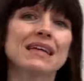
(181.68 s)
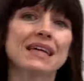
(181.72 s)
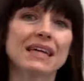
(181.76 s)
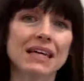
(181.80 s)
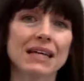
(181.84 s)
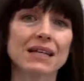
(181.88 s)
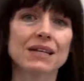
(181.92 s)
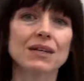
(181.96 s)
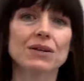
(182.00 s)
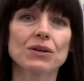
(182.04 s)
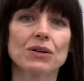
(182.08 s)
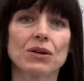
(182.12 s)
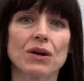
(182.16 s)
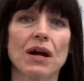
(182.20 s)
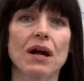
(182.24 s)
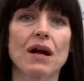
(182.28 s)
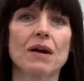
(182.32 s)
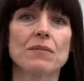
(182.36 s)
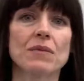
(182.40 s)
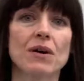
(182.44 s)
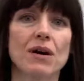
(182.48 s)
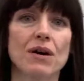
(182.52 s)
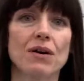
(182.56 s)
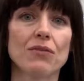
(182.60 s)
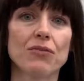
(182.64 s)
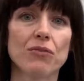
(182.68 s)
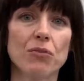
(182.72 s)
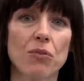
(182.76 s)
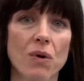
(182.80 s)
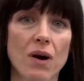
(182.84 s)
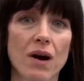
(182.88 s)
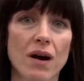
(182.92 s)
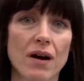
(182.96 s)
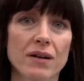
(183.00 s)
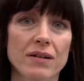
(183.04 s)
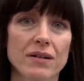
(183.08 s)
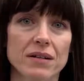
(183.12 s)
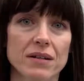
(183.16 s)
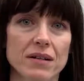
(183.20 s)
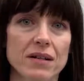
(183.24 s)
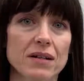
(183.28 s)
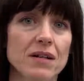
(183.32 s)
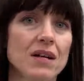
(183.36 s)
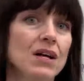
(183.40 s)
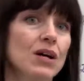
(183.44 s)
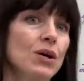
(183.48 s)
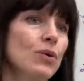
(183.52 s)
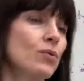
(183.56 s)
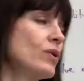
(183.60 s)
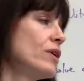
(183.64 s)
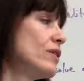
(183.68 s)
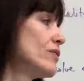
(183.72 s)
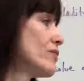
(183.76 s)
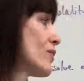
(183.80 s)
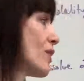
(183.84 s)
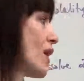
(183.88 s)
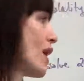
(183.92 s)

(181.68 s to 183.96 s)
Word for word: kilogram of water, we've